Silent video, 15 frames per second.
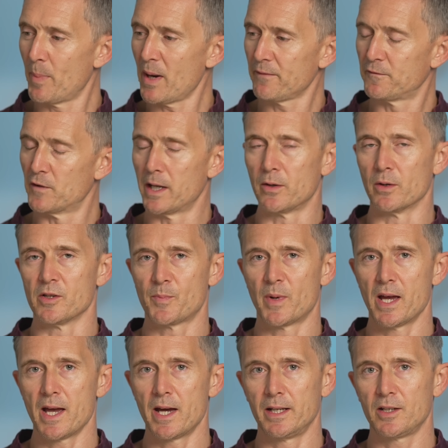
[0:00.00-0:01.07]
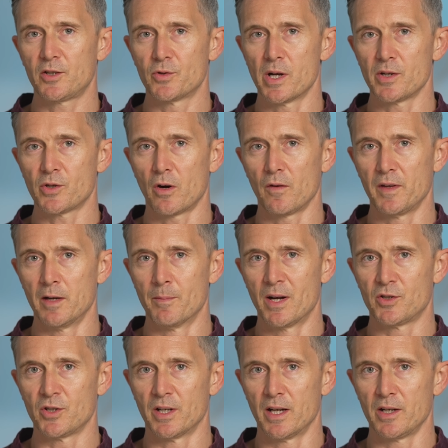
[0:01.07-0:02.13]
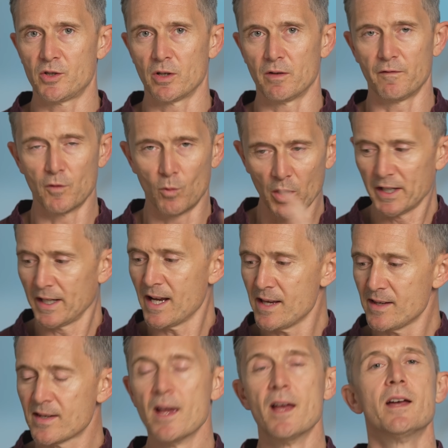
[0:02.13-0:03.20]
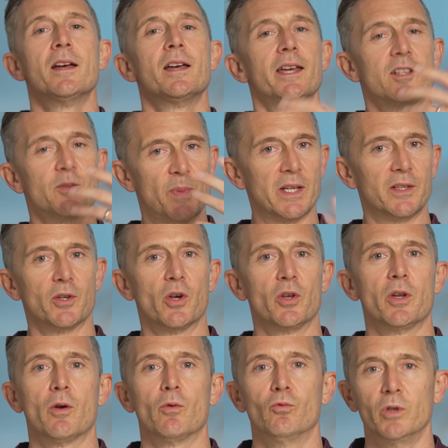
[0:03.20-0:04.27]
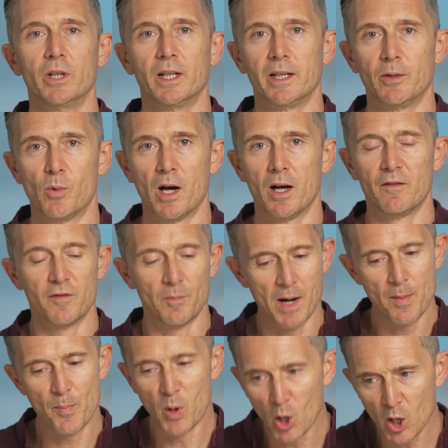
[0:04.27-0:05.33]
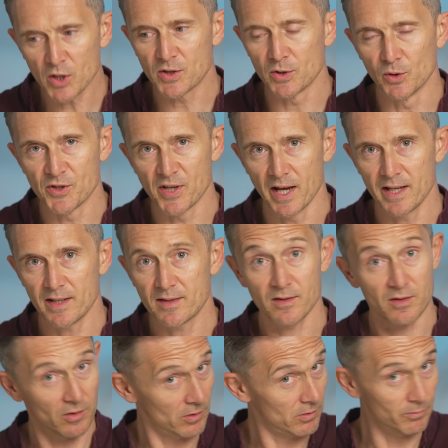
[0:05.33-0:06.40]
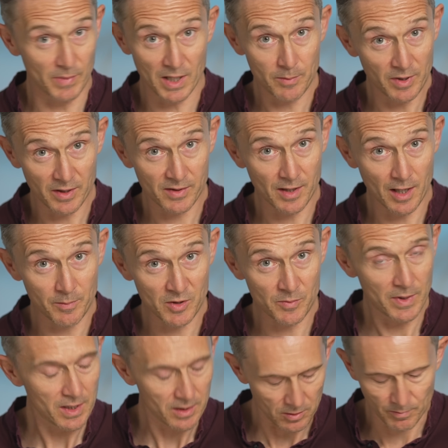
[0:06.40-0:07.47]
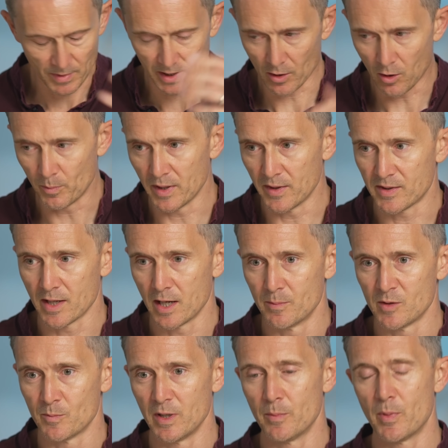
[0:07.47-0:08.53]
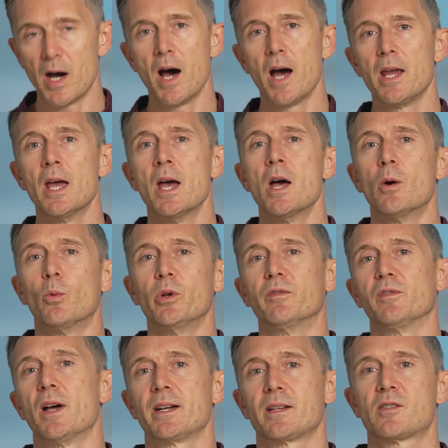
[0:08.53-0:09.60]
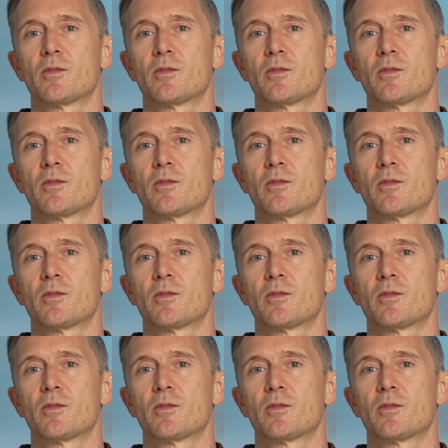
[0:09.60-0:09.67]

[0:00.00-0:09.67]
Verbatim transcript: a bad fragrance by any stretch of the imagination. For what it is, it's been done really well. For my personal tastes, you may be the same as me, you may not be the same as me, but I would have liked